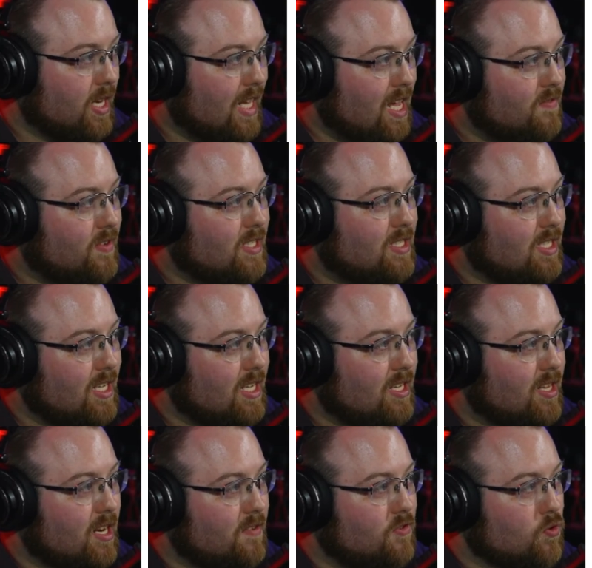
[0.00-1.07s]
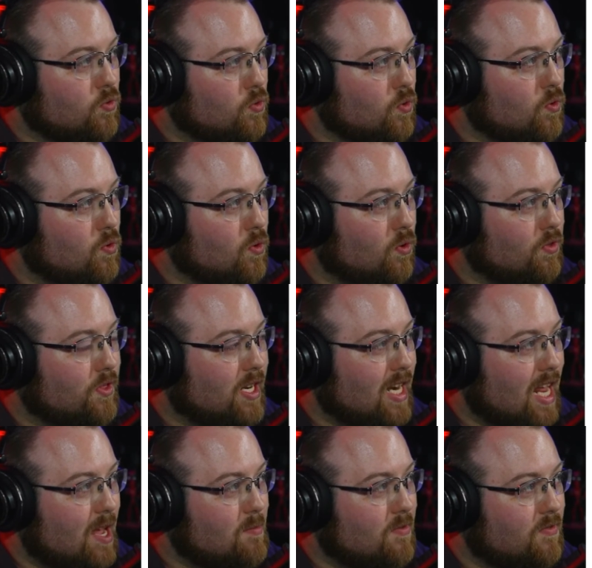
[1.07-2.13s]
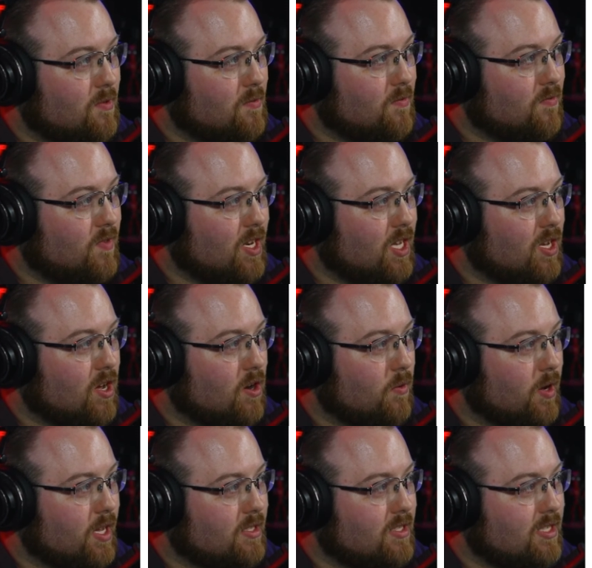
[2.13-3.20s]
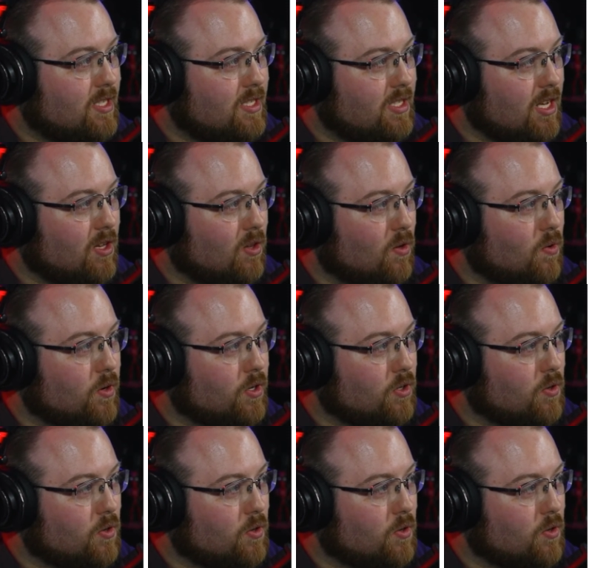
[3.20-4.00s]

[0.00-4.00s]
can even see that if you Google the name of the video, it's still on